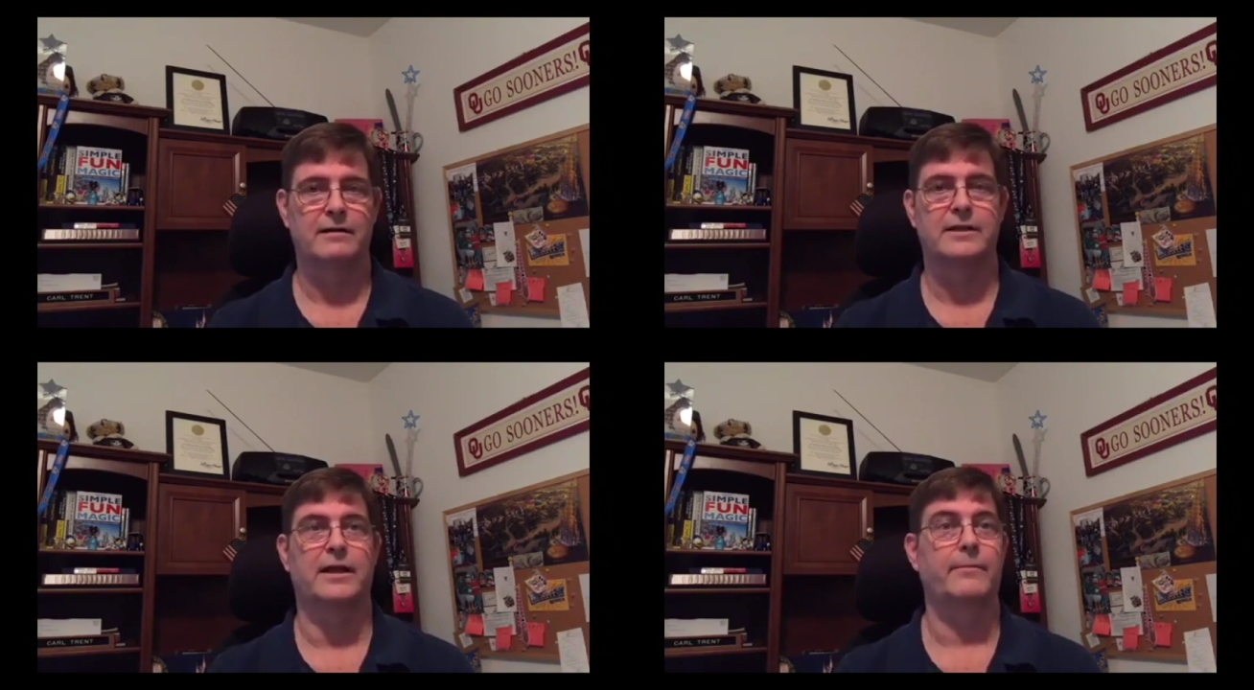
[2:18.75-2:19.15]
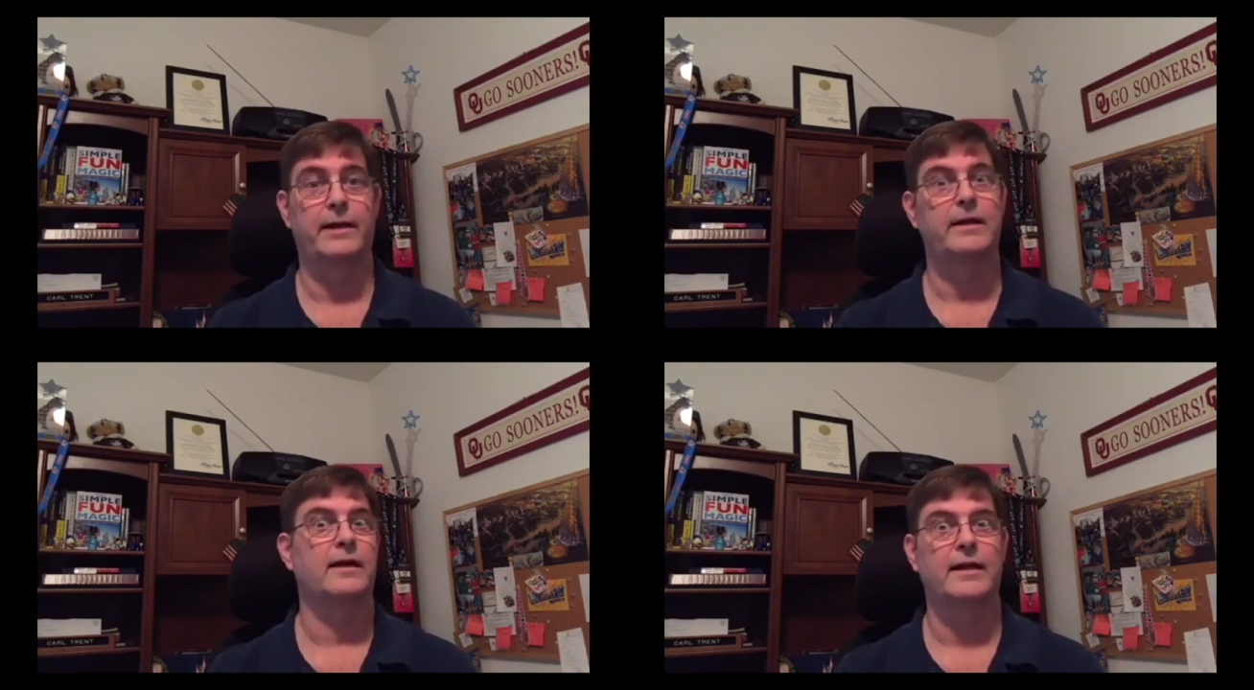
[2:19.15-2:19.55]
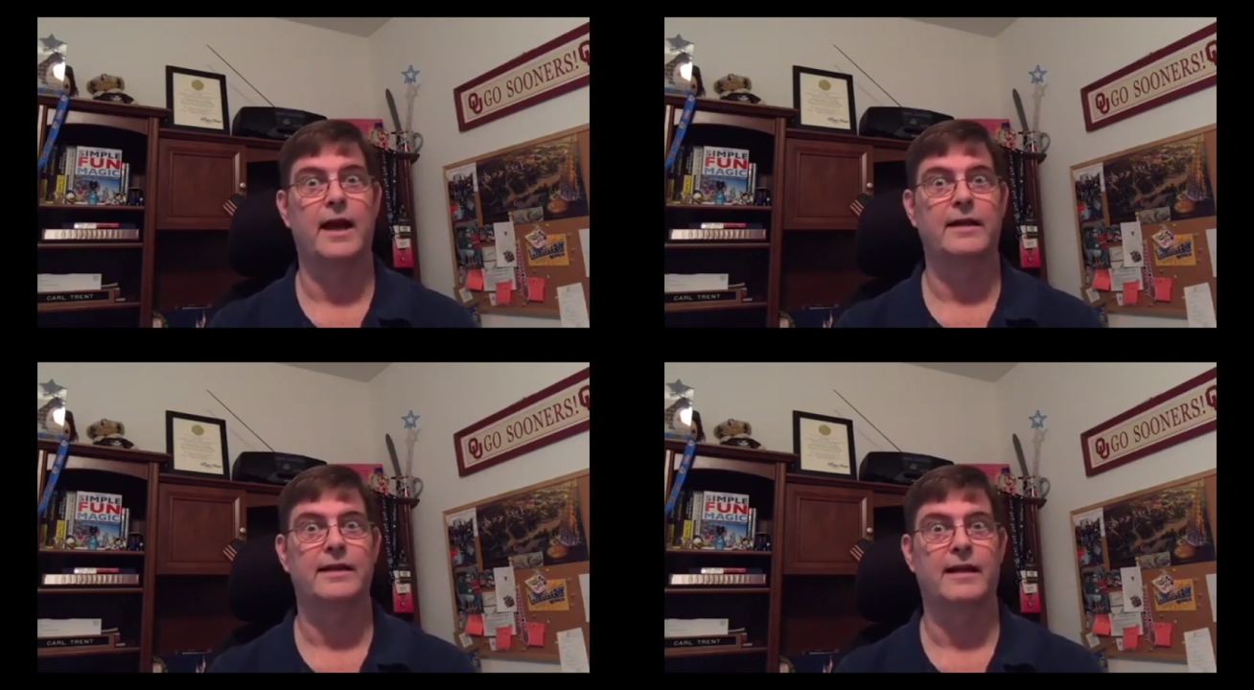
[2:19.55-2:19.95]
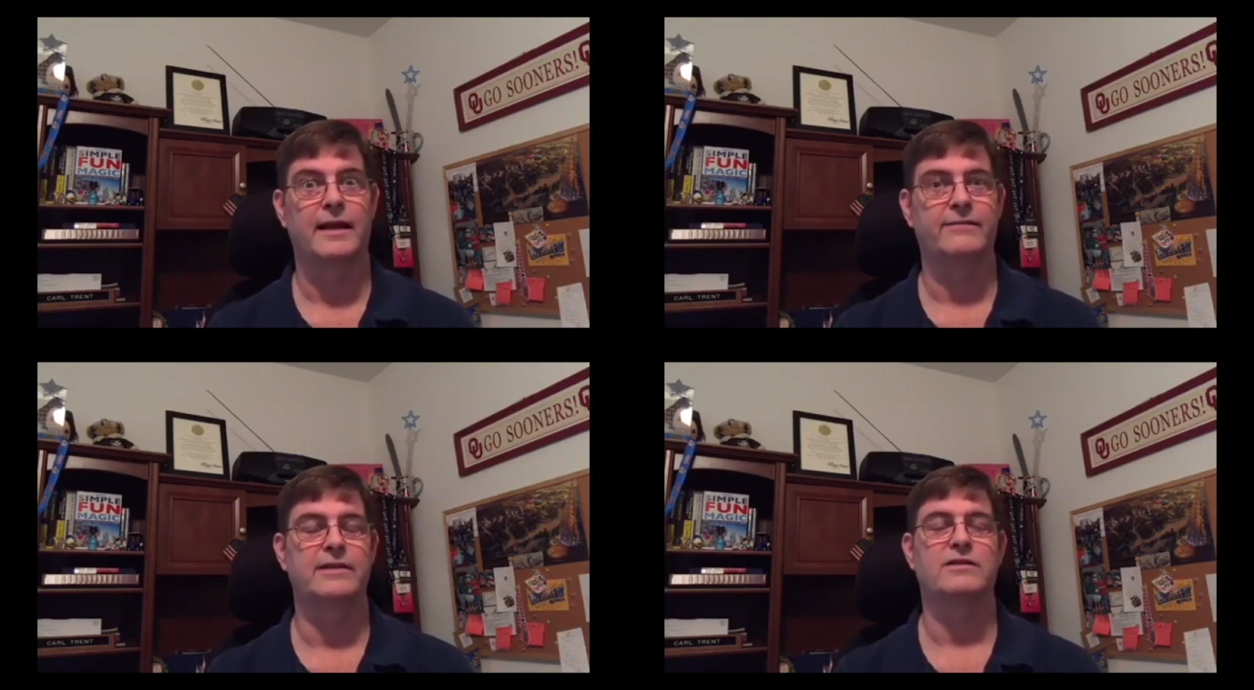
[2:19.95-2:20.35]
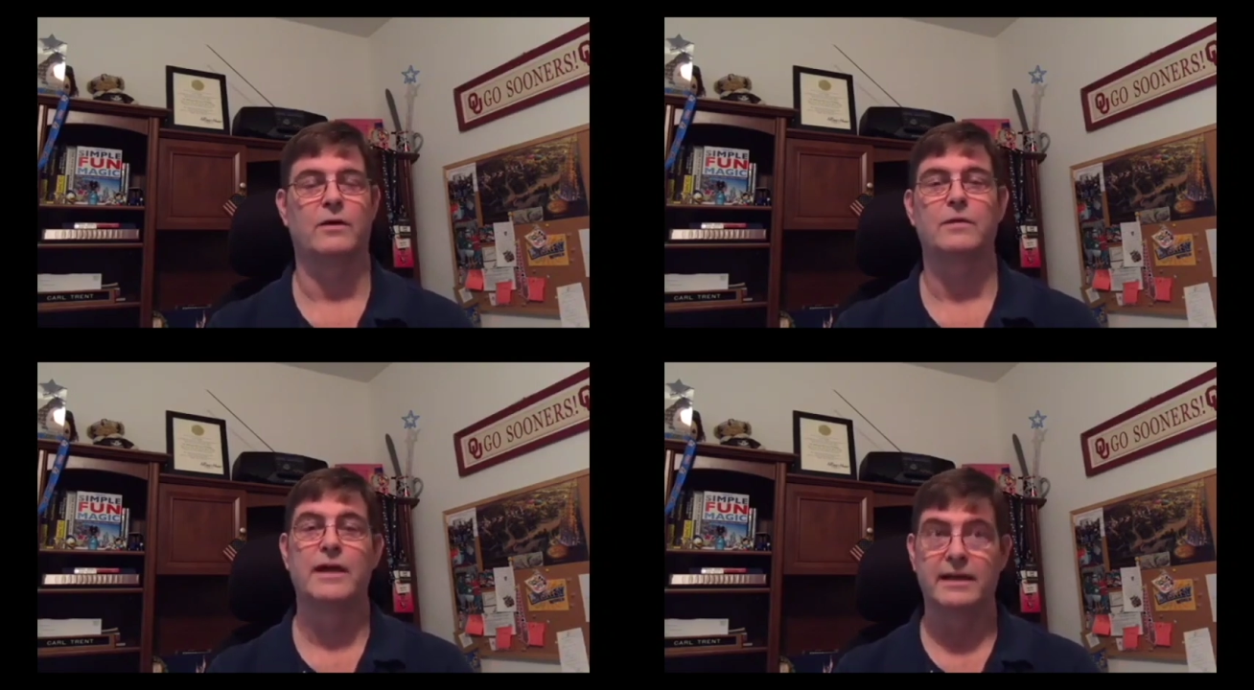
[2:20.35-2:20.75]
She got married on 9, 10, 11.
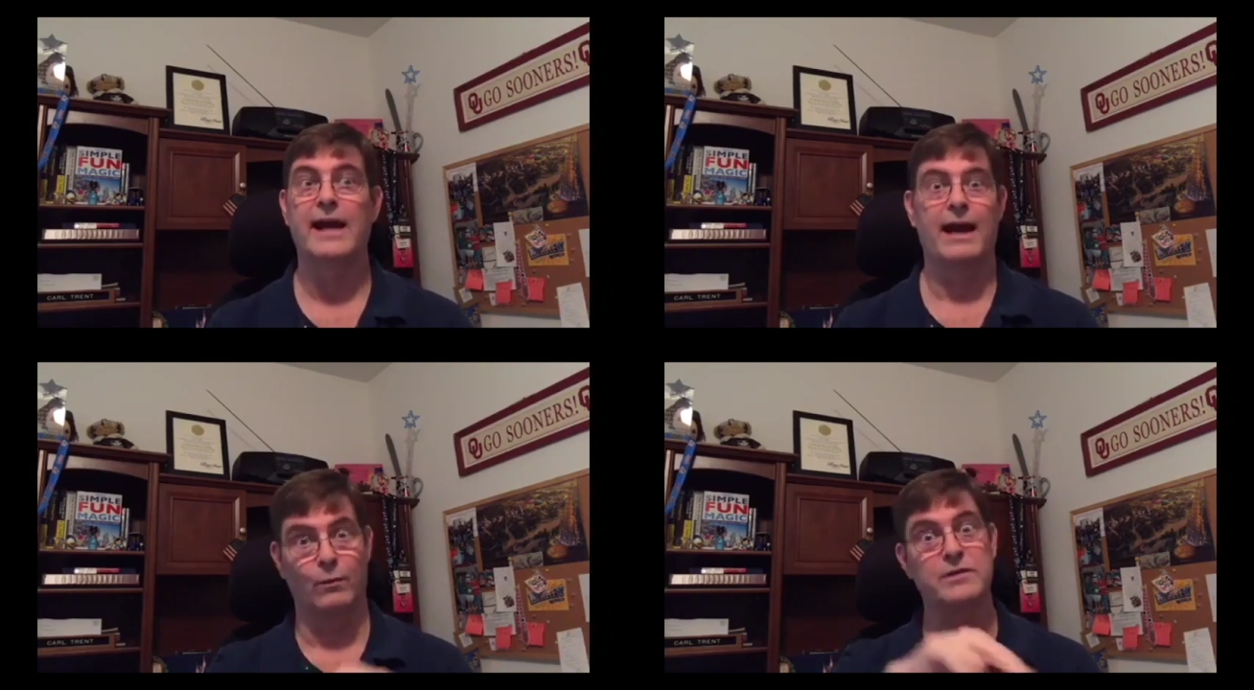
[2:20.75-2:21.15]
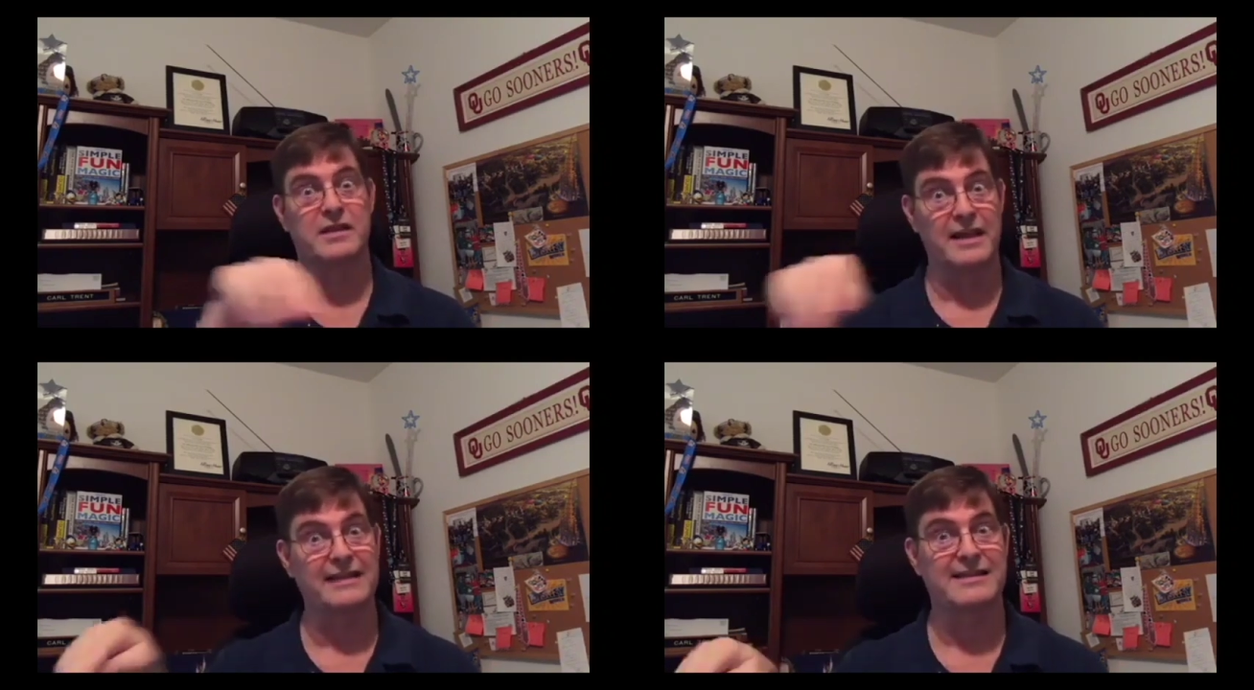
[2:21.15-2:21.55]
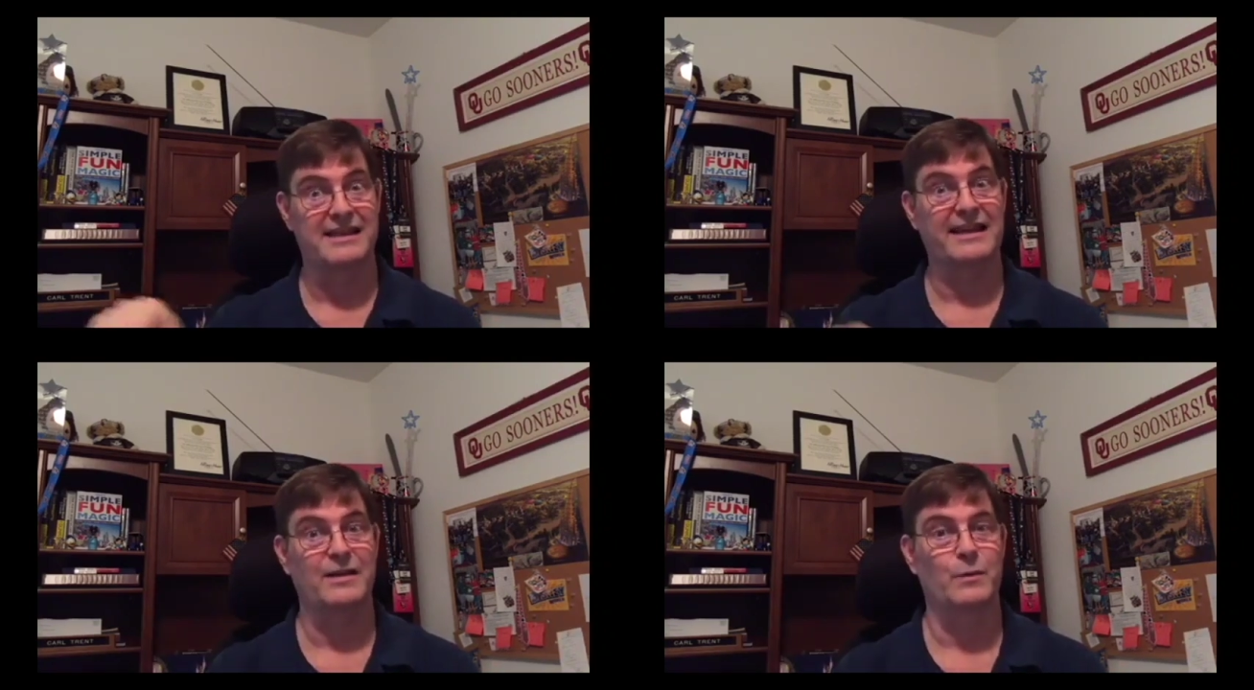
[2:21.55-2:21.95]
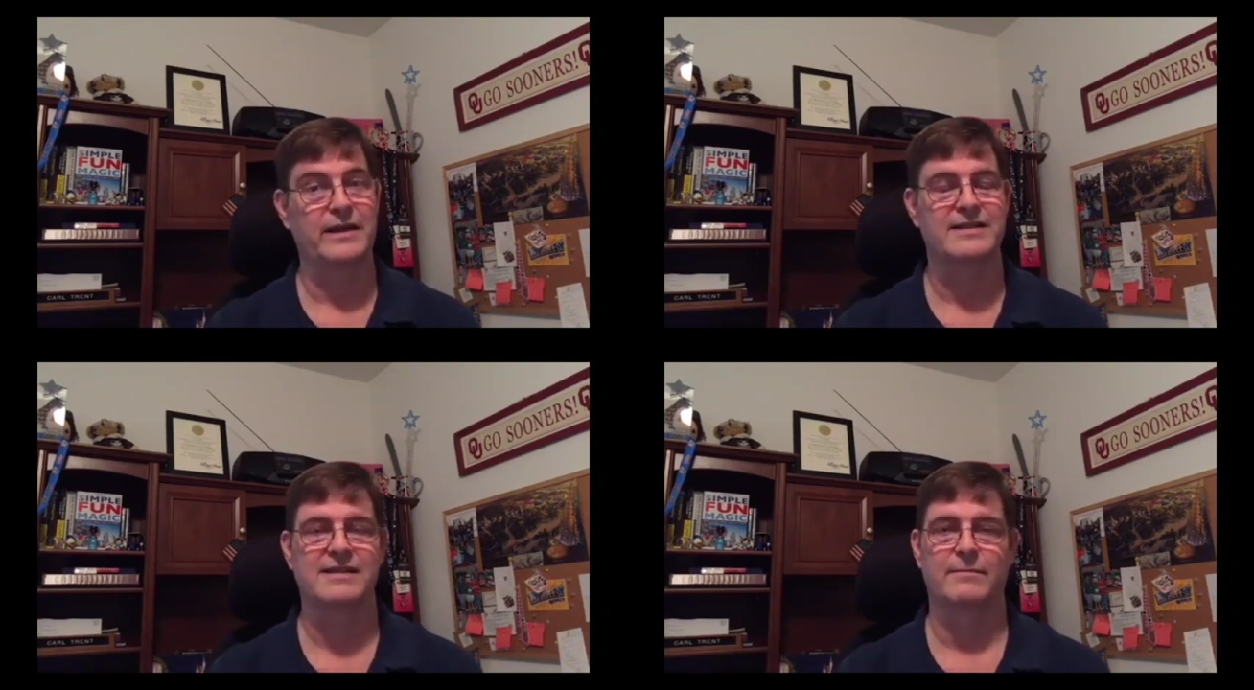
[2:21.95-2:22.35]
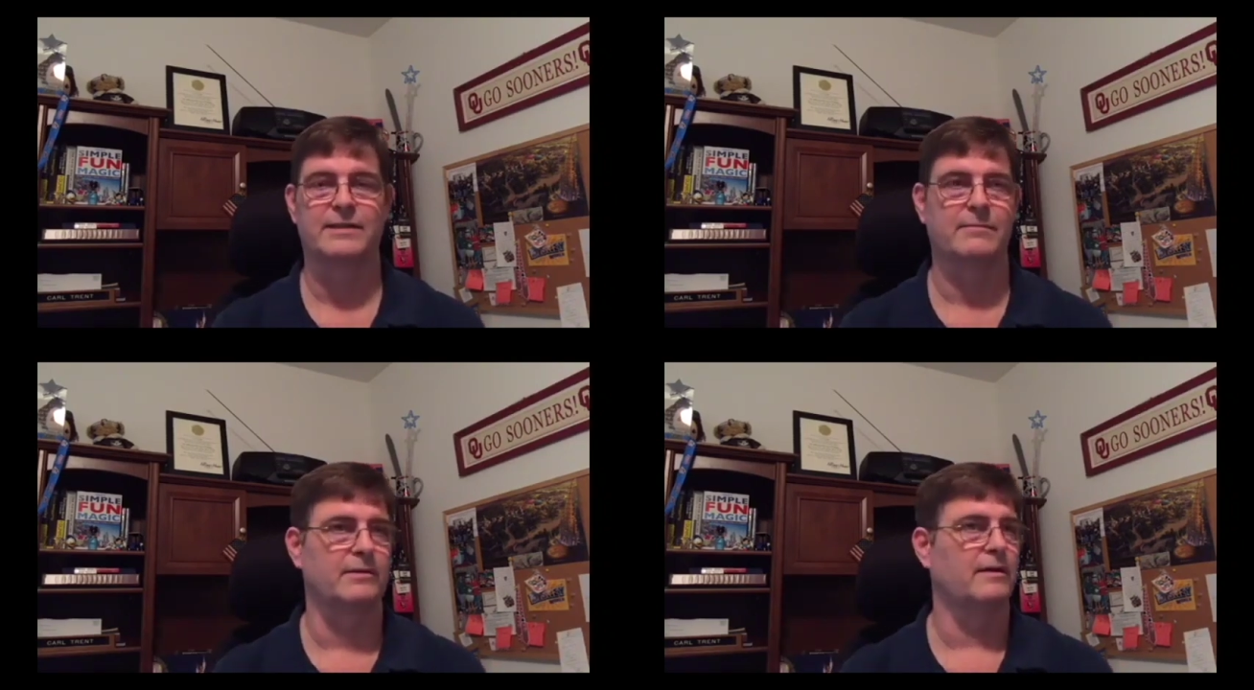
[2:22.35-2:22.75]
So yeah, it was that second week of
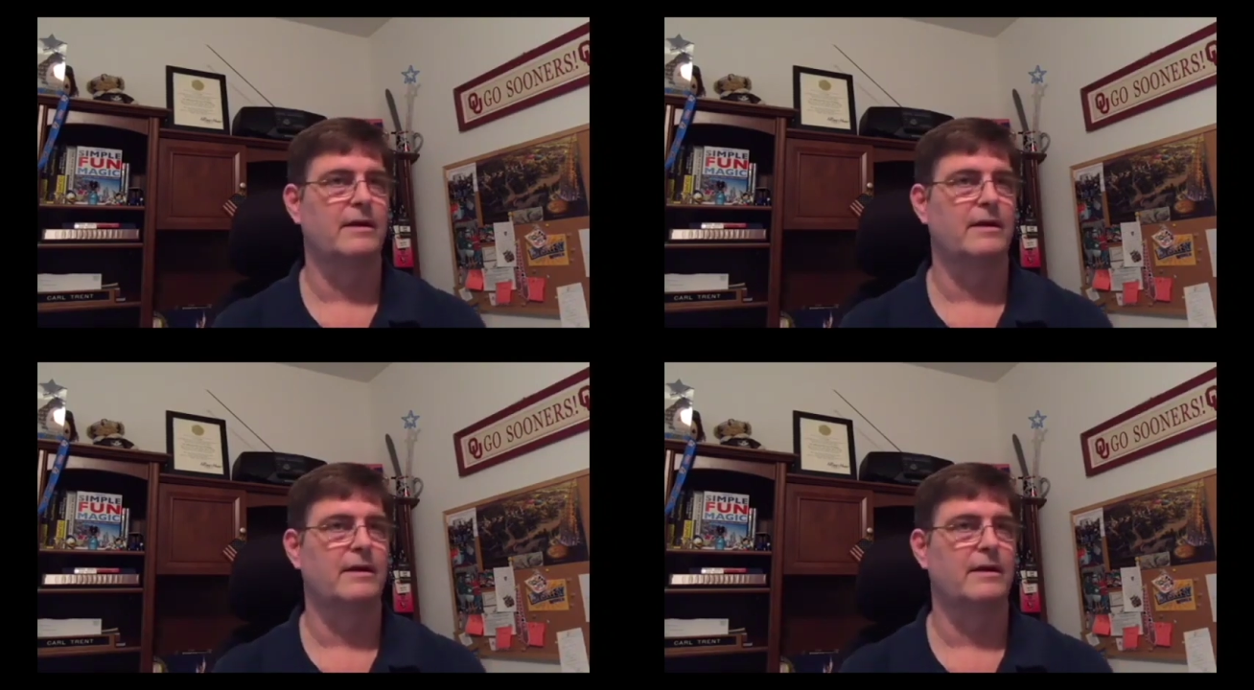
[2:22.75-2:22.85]
September.